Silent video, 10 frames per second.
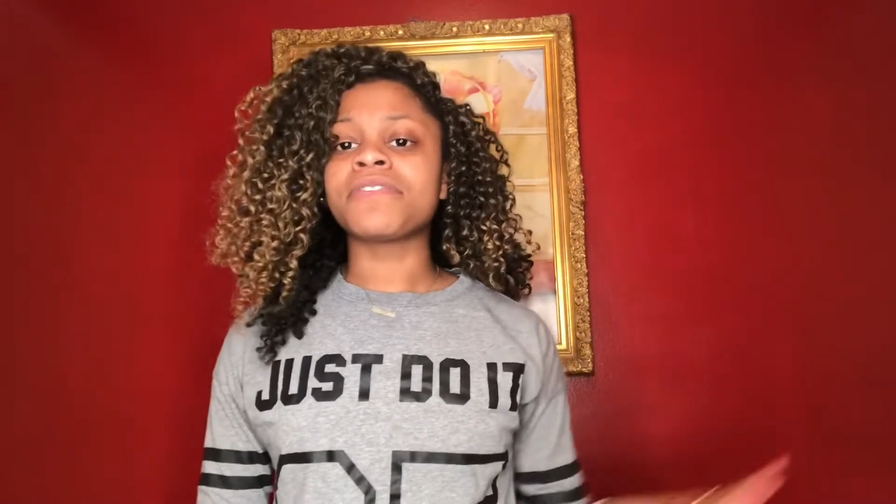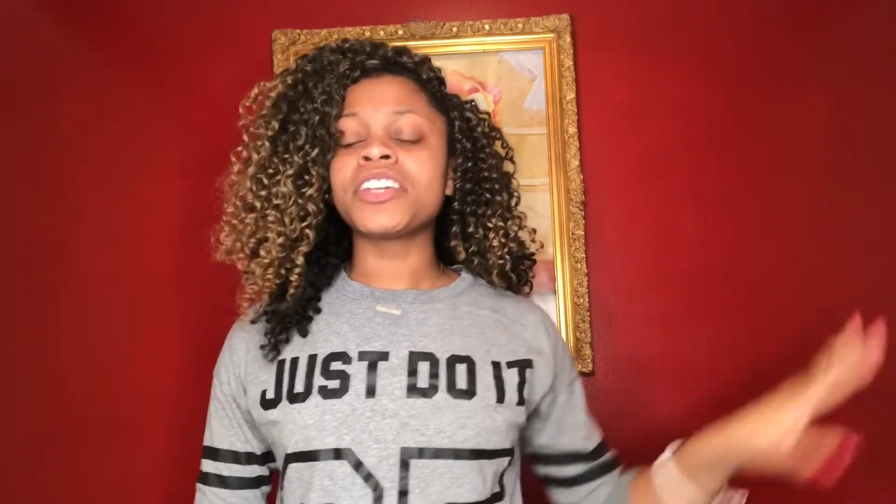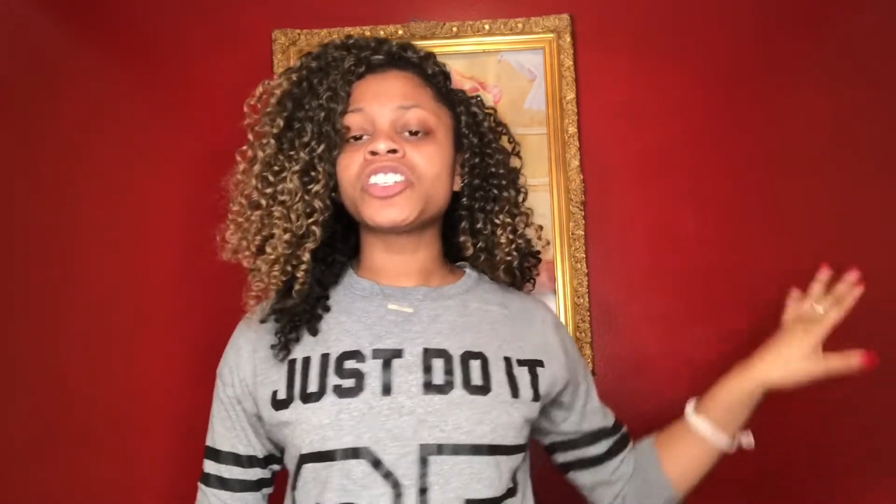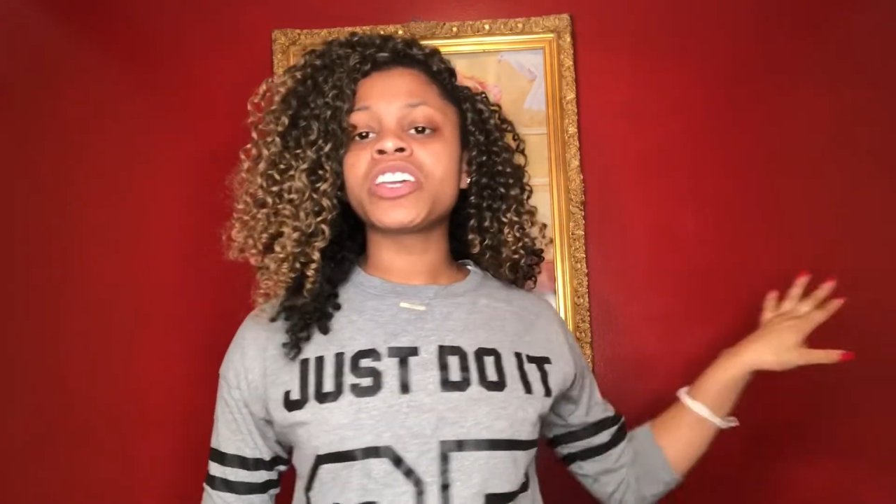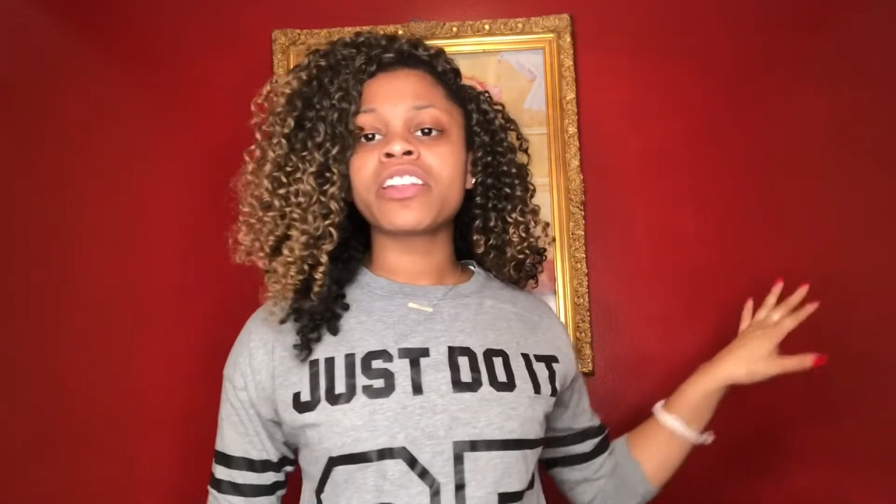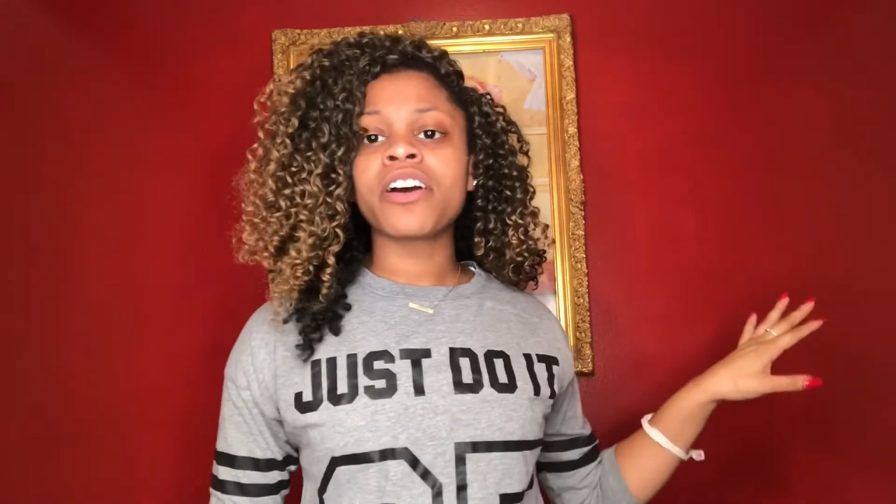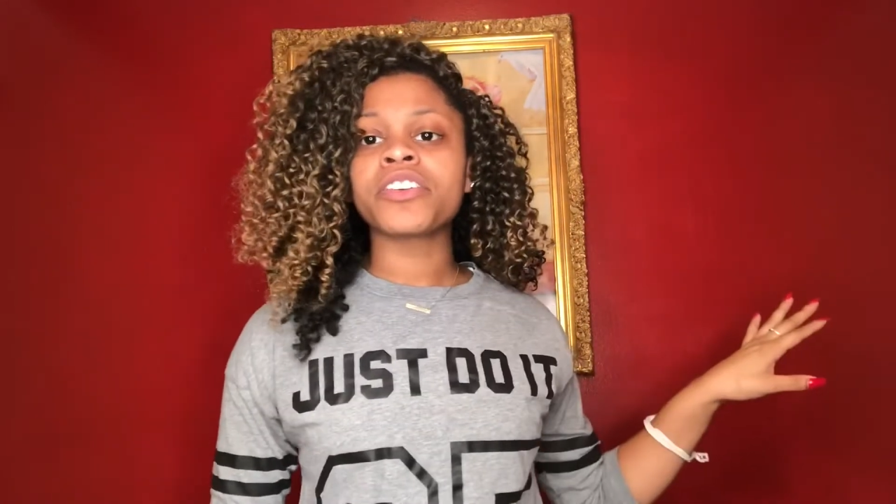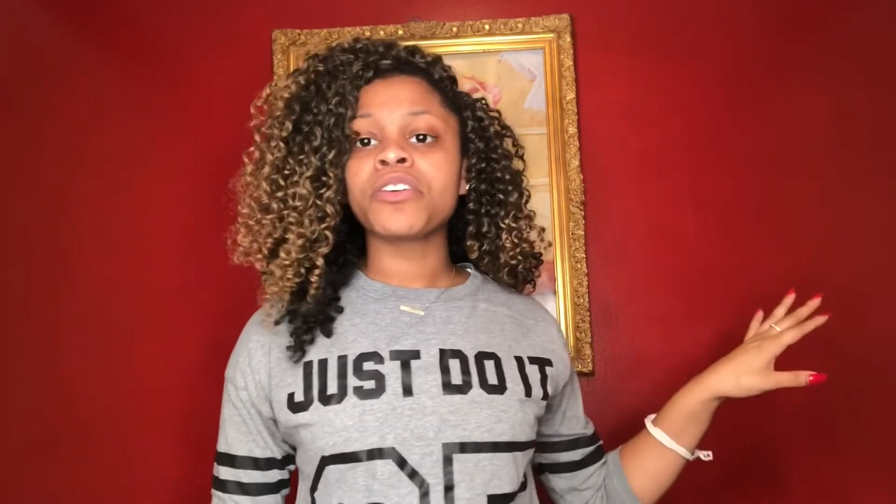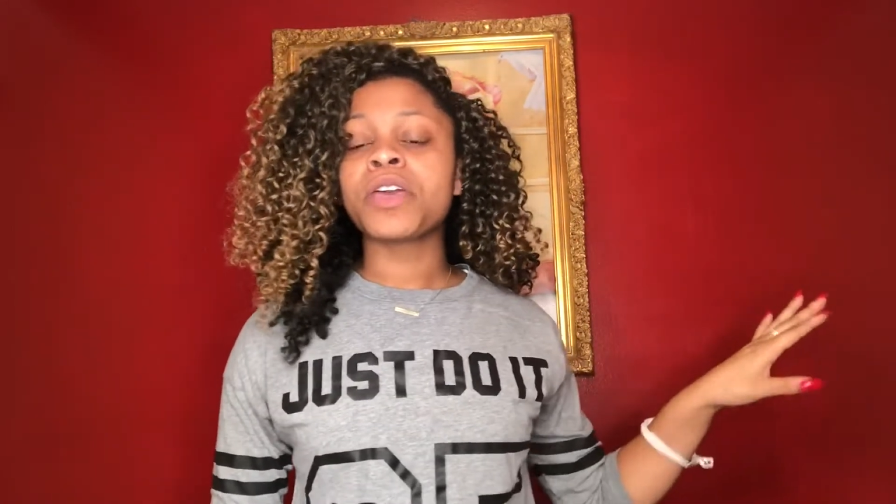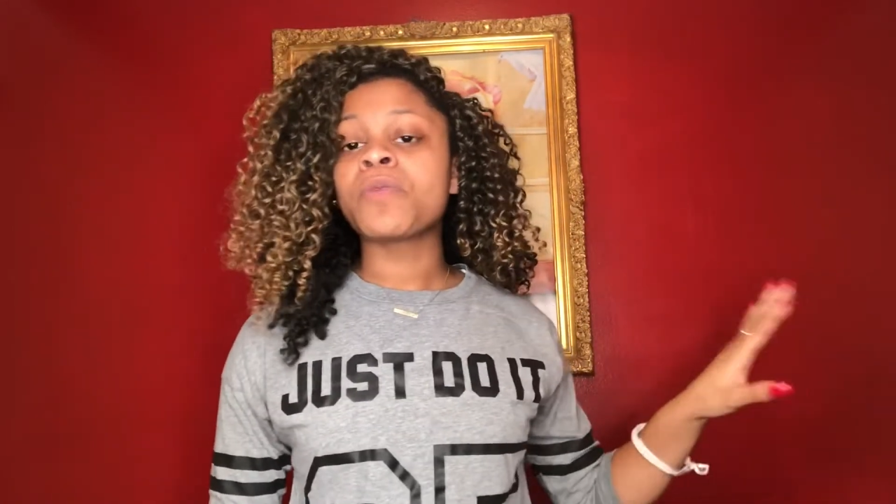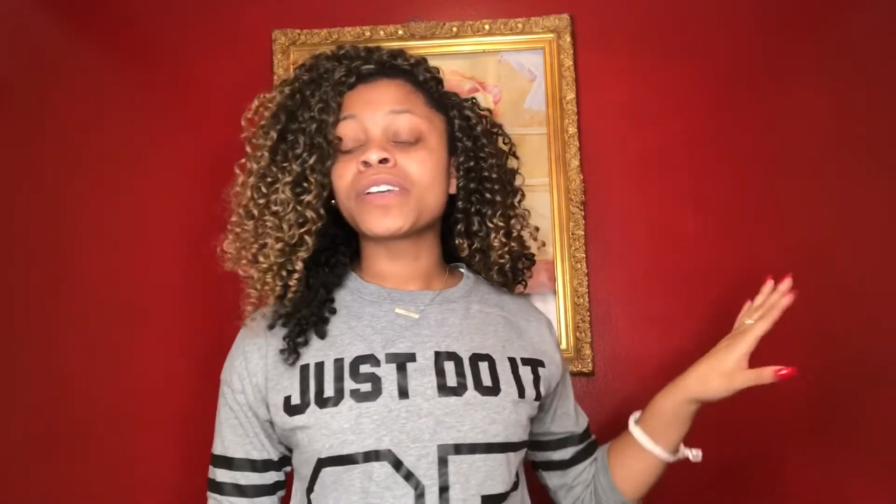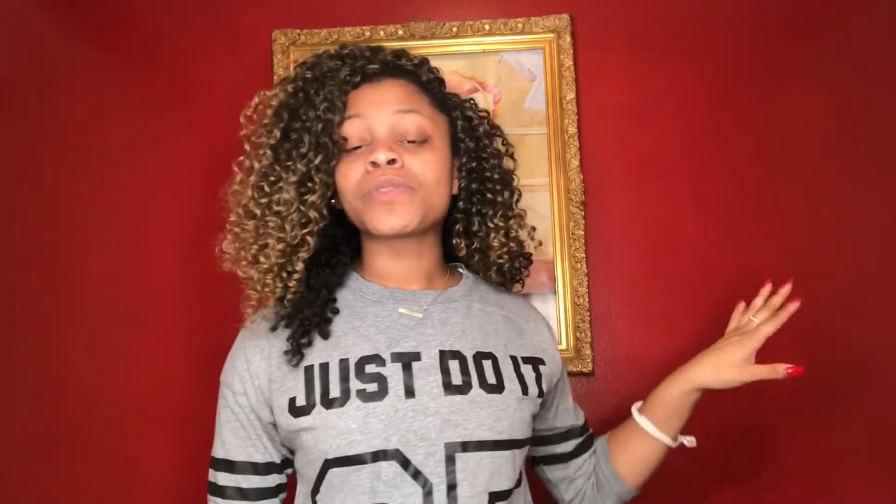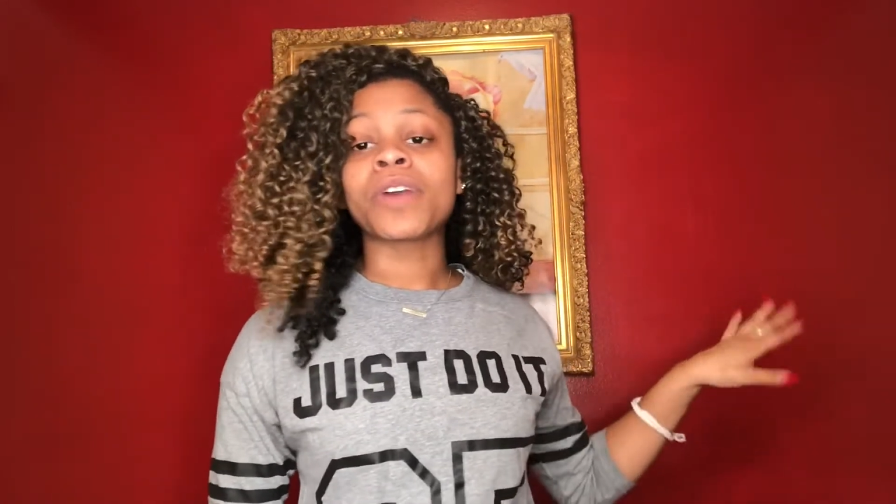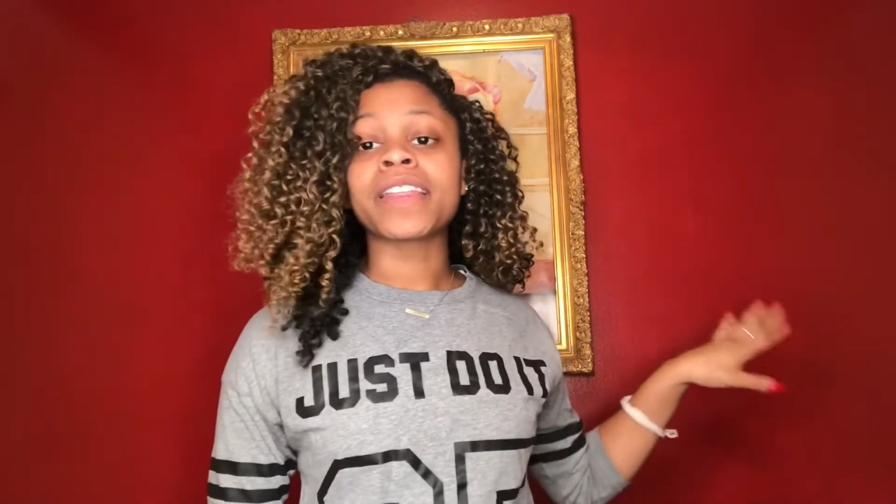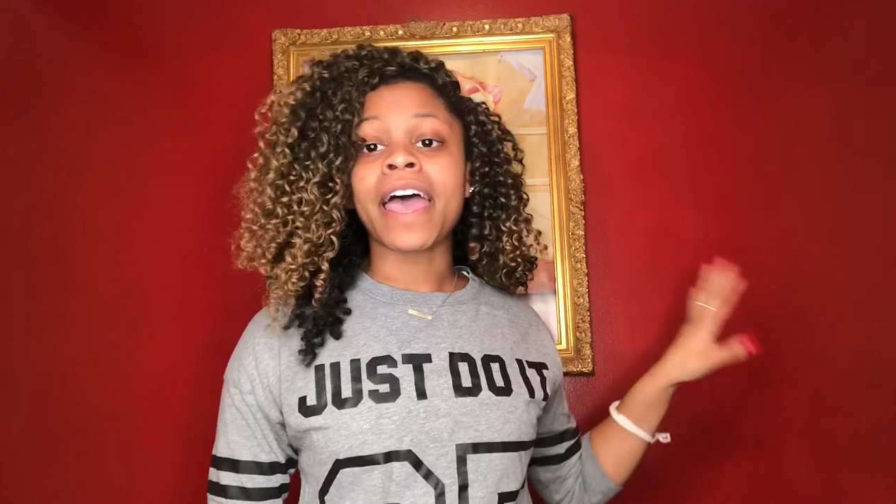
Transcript: If he cheated on you, he wasn't worth